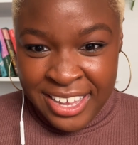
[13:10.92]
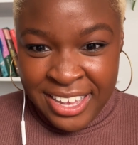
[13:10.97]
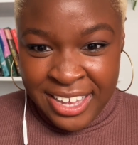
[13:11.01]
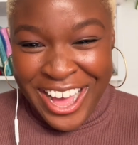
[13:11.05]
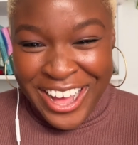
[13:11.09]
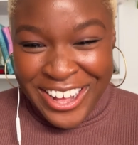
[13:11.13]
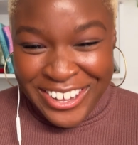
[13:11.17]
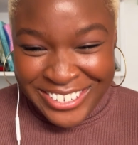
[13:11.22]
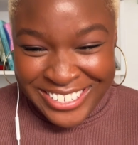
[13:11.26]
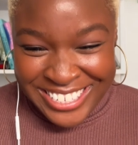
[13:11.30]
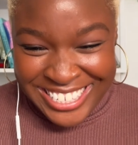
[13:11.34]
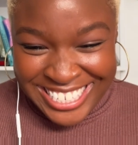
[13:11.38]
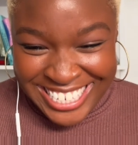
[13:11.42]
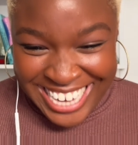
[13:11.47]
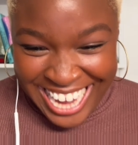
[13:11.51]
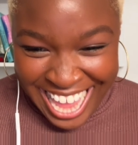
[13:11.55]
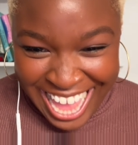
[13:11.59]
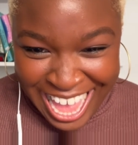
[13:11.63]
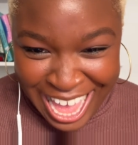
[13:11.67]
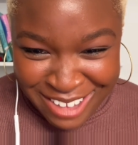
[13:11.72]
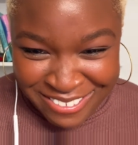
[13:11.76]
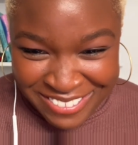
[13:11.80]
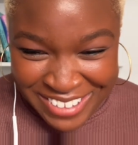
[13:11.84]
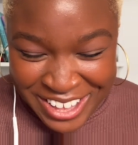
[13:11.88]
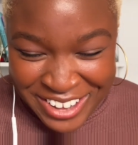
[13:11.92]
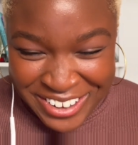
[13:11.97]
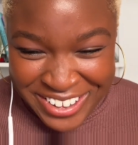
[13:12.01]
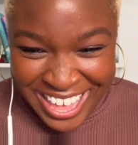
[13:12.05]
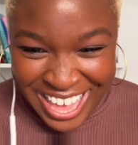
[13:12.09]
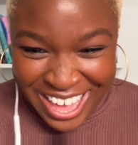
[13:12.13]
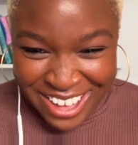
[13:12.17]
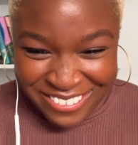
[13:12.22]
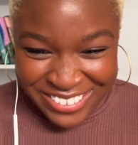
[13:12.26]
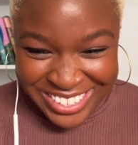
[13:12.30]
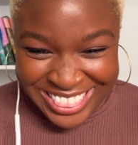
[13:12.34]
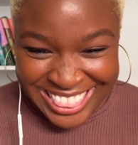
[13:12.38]
Oh snap!
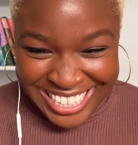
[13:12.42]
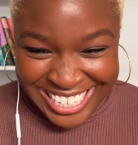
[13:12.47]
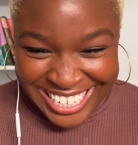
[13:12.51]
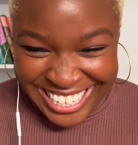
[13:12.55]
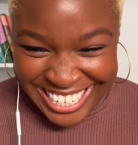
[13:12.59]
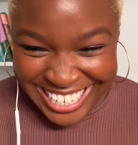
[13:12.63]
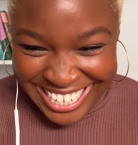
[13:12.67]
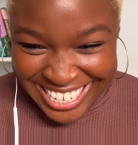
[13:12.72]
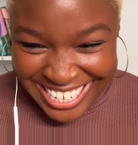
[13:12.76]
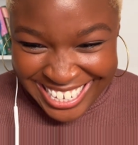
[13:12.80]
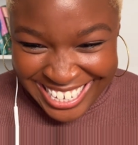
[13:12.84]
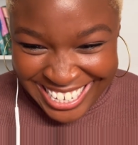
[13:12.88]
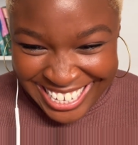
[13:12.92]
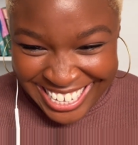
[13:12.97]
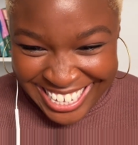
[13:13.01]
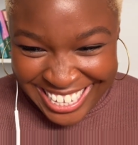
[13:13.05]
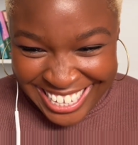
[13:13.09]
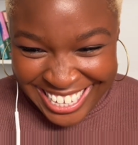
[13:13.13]
Okay, with the look.